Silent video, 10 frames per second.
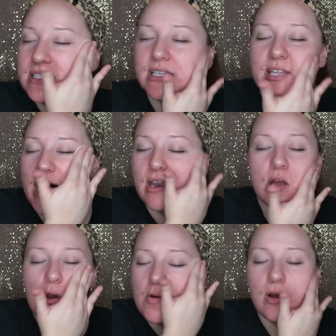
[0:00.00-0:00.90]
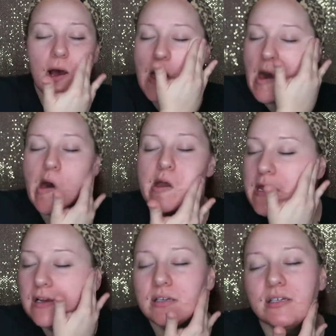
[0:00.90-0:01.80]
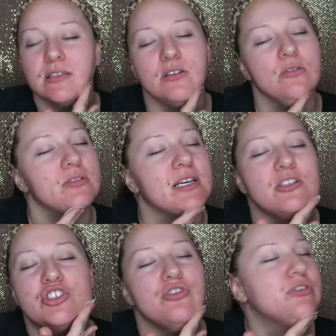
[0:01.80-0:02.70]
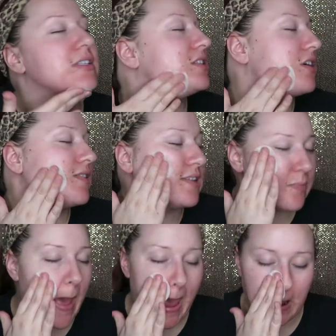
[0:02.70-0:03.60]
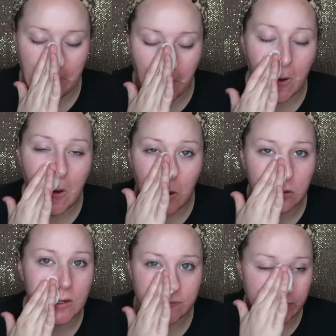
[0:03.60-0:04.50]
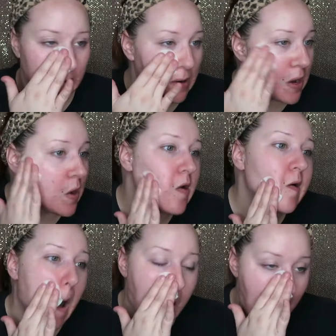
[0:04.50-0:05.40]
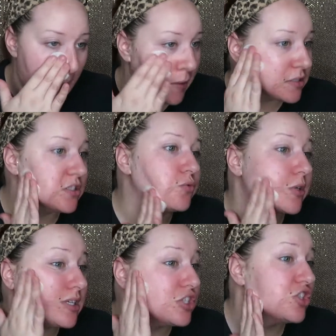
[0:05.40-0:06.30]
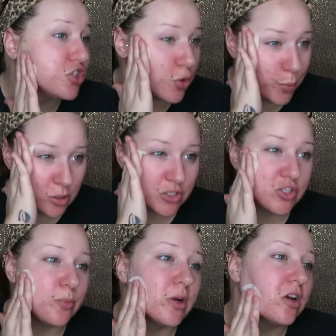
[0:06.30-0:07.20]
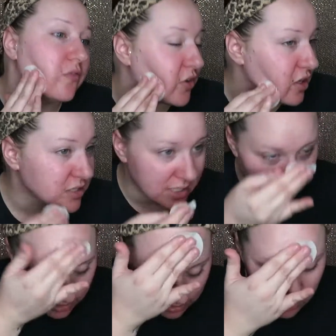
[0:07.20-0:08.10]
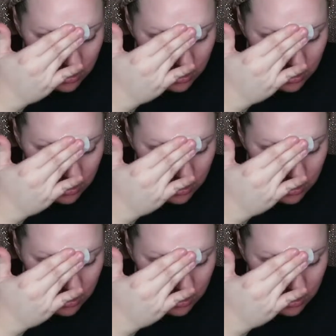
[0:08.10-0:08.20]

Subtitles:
Get that that juice that's on this pad all over, because it's really super good for your skin.